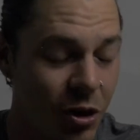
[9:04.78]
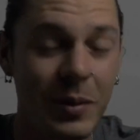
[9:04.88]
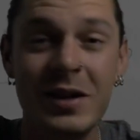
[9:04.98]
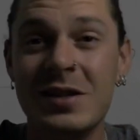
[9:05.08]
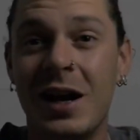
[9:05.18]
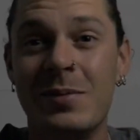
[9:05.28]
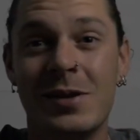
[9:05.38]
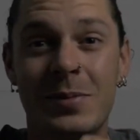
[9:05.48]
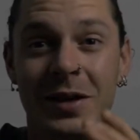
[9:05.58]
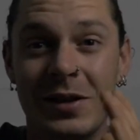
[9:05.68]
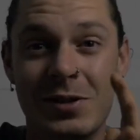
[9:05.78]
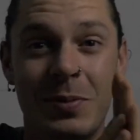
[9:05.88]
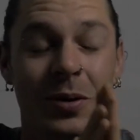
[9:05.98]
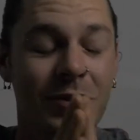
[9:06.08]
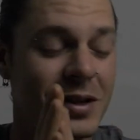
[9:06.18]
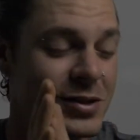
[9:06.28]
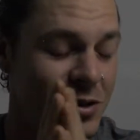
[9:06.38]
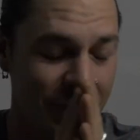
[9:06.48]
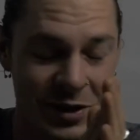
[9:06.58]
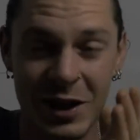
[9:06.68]
many times I've been in this boat and
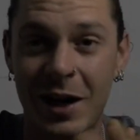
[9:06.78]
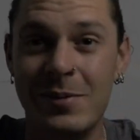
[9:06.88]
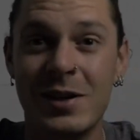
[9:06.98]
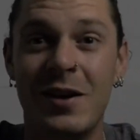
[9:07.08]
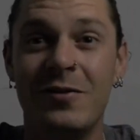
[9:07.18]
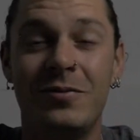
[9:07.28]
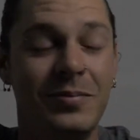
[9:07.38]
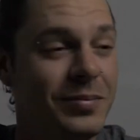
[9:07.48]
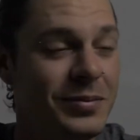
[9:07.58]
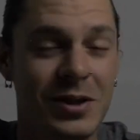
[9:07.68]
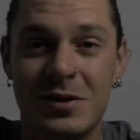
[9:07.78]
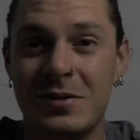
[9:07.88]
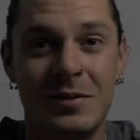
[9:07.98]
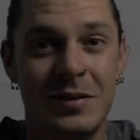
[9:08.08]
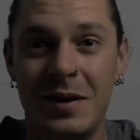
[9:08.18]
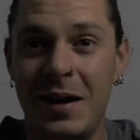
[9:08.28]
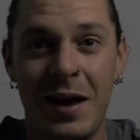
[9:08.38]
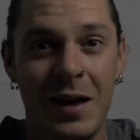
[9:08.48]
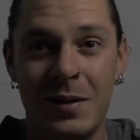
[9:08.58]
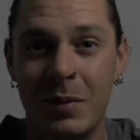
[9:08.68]
so many times I've just
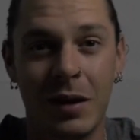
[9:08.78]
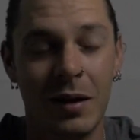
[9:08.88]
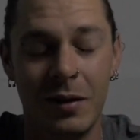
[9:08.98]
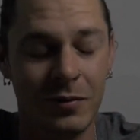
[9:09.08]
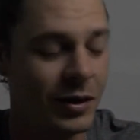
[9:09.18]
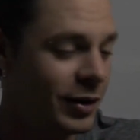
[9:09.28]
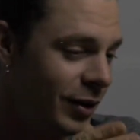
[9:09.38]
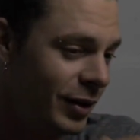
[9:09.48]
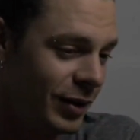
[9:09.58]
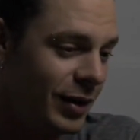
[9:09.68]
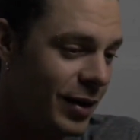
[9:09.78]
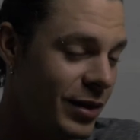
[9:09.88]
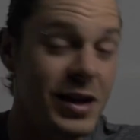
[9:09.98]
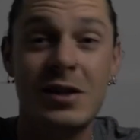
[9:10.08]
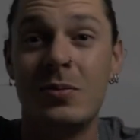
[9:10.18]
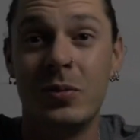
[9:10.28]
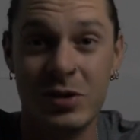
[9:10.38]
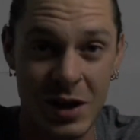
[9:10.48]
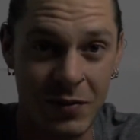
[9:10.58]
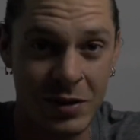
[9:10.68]
hated my life. This will
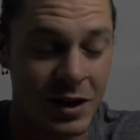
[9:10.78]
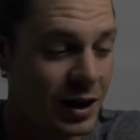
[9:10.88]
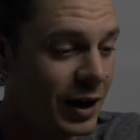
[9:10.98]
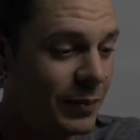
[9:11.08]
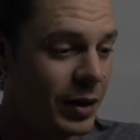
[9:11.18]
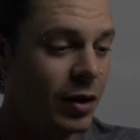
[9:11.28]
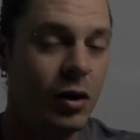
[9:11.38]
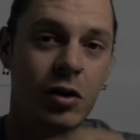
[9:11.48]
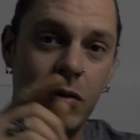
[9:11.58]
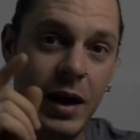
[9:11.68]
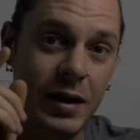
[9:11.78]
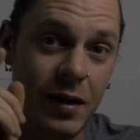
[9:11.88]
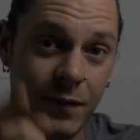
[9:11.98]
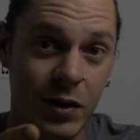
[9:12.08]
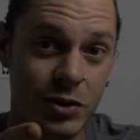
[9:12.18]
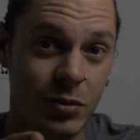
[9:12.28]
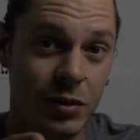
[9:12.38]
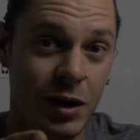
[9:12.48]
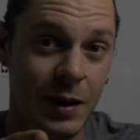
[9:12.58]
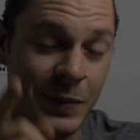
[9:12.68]
save you time. Create a virtual
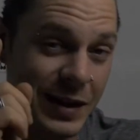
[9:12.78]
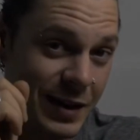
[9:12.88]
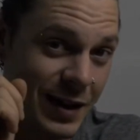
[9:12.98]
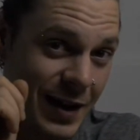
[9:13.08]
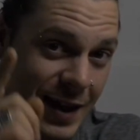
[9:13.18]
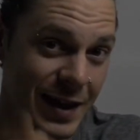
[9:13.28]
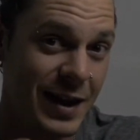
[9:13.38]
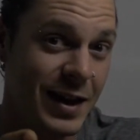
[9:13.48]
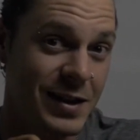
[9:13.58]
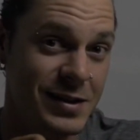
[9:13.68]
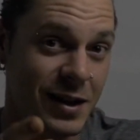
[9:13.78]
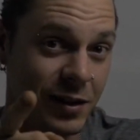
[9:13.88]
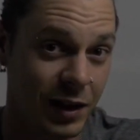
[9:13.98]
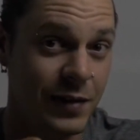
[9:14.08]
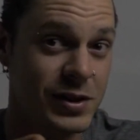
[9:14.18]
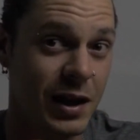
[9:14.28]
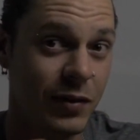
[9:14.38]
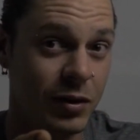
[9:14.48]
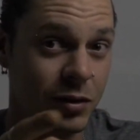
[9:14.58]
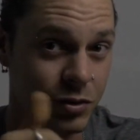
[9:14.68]
copy. It is a
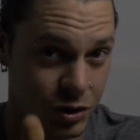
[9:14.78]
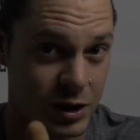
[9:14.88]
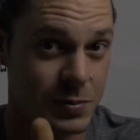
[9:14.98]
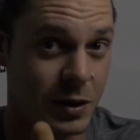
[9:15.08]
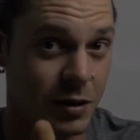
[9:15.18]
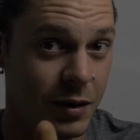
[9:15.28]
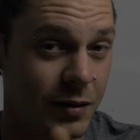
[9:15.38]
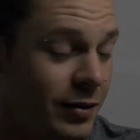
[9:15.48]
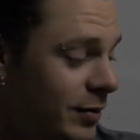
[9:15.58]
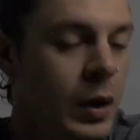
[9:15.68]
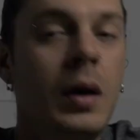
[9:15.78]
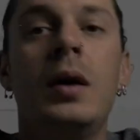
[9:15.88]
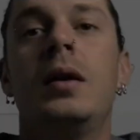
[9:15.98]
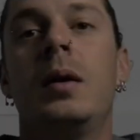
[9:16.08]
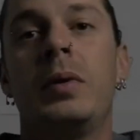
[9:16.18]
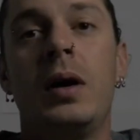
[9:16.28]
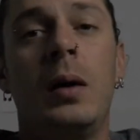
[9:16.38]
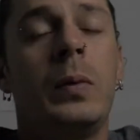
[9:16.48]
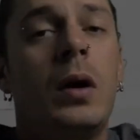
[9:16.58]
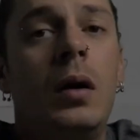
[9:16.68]
lifesaver, trust me on it. Number
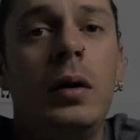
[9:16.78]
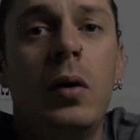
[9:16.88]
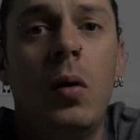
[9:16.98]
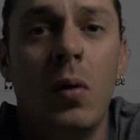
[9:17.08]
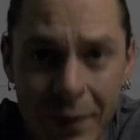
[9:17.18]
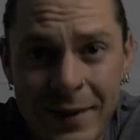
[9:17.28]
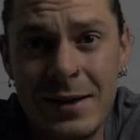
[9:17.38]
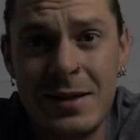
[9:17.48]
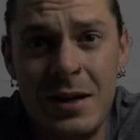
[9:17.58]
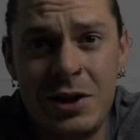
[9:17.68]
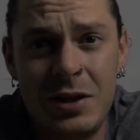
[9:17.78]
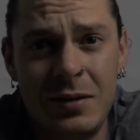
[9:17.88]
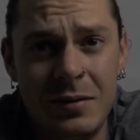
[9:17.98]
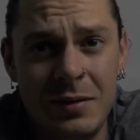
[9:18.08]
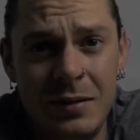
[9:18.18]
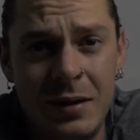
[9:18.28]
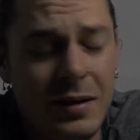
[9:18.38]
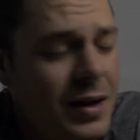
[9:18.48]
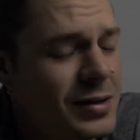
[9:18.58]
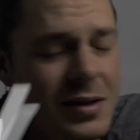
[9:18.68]
9, we're calling organization.
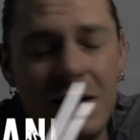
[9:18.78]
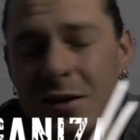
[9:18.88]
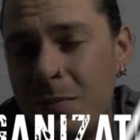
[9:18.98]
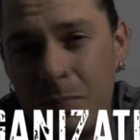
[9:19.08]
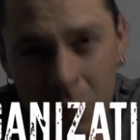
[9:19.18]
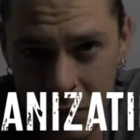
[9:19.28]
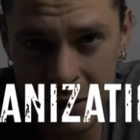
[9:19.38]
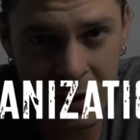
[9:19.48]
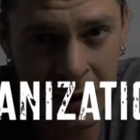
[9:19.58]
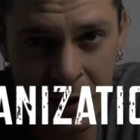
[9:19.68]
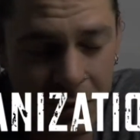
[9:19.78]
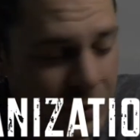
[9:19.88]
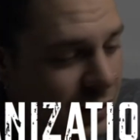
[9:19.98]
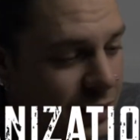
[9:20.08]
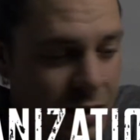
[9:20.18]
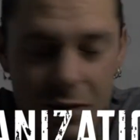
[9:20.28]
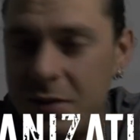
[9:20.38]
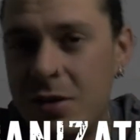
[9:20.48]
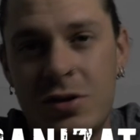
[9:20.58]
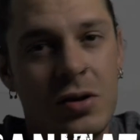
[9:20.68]
Yes, it's a boring title, but
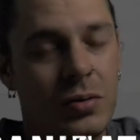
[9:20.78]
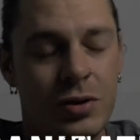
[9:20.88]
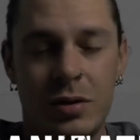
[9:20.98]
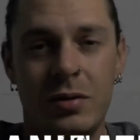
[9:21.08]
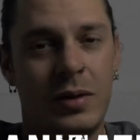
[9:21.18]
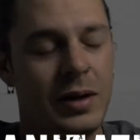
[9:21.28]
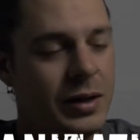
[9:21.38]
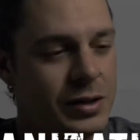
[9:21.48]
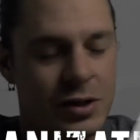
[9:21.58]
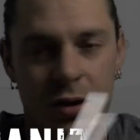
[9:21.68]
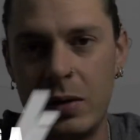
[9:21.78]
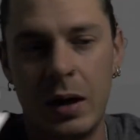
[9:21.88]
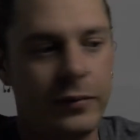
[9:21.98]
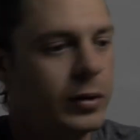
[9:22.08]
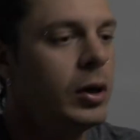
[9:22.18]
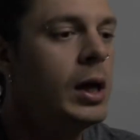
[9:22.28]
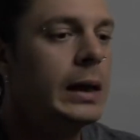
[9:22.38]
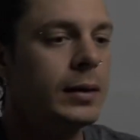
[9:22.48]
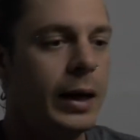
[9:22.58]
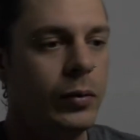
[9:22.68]
it is so true and is so helpful.
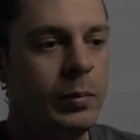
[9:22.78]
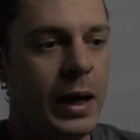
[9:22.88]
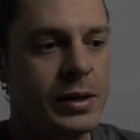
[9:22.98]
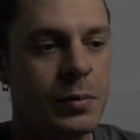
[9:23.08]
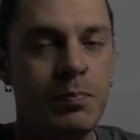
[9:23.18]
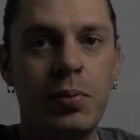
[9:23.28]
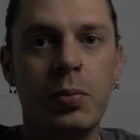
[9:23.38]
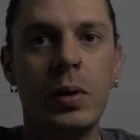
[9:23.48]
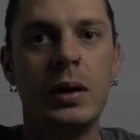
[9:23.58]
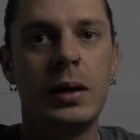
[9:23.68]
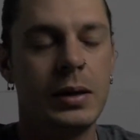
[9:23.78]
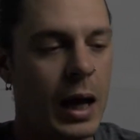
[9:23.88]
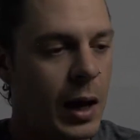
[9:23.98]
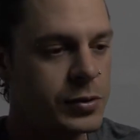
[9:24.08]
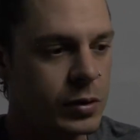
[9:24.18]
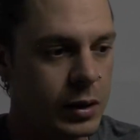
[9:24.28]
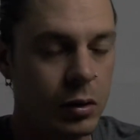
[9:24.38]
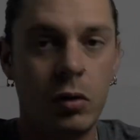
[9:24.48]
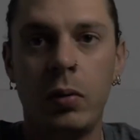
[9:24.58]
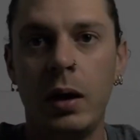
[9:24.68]
Lightroom has a brilliant, absolutely
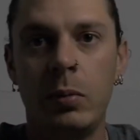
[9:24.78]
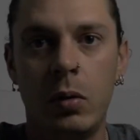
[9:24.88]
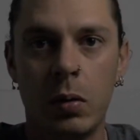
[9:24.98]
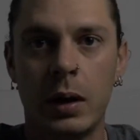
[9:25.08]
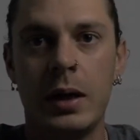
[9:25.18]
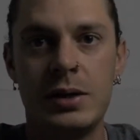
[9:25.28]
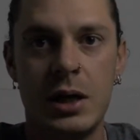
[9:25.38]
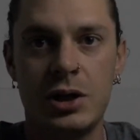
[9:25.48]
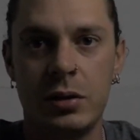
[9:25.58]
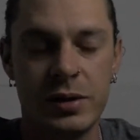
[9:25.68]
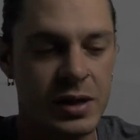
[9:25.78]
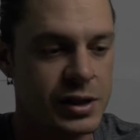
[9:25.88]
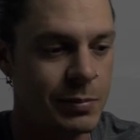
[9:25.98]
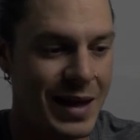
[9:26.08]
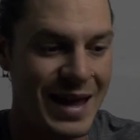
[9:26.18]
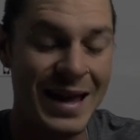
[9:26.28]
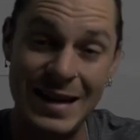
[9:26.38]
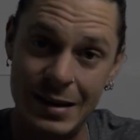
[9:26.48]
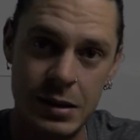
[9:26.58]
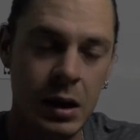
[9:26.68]
incredible organizational system in
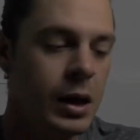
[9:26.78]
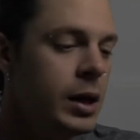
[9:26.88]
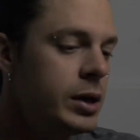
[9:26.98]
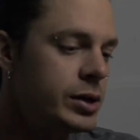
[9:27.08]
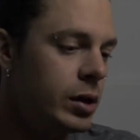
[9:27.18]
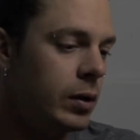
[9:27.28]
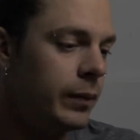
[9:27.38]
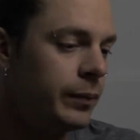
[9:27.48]
it. So,